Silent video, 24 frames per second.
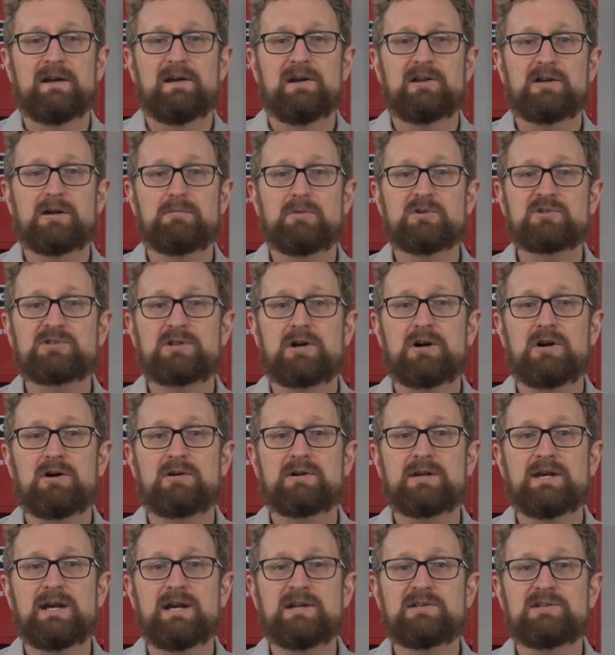In almost all
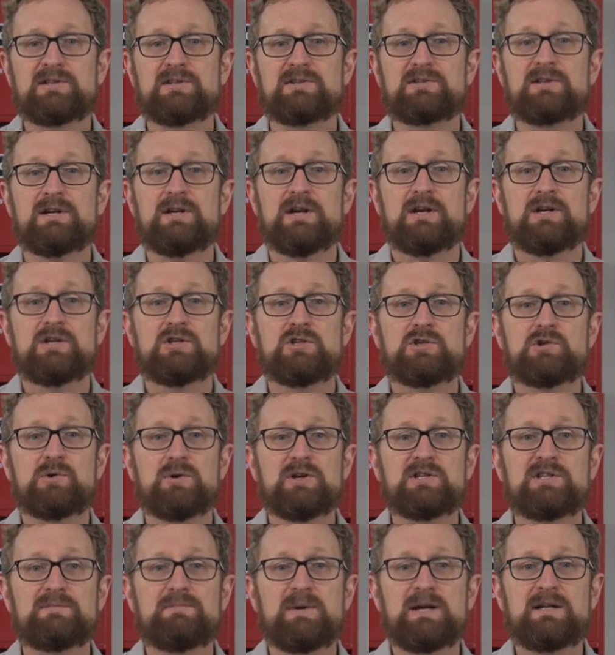cases,
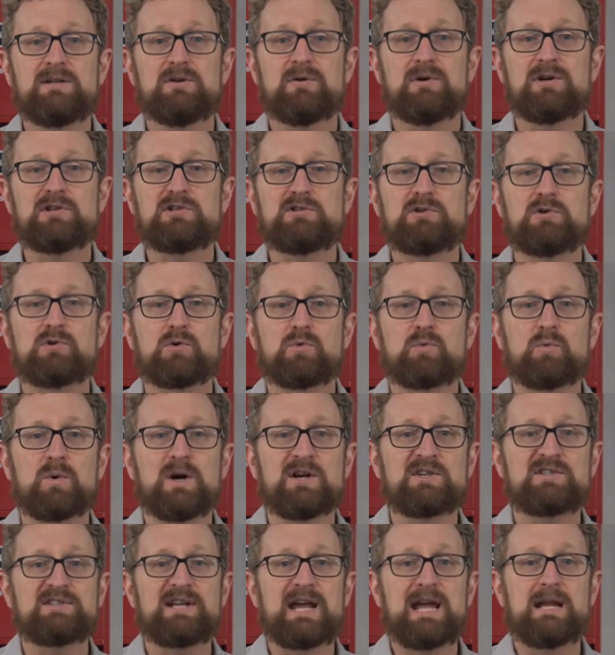joints make noise due to
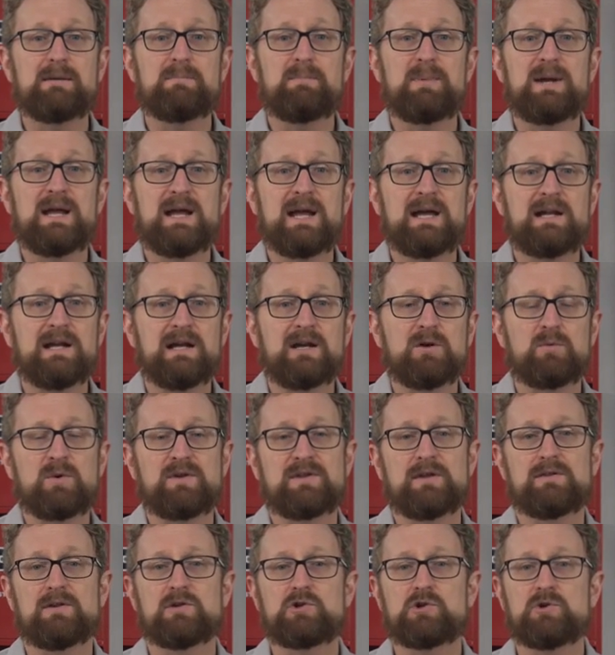rust and pitting
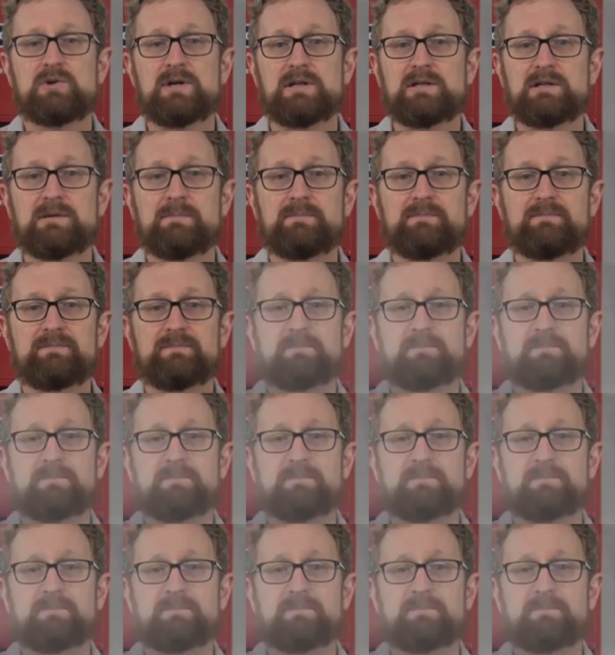within the joint.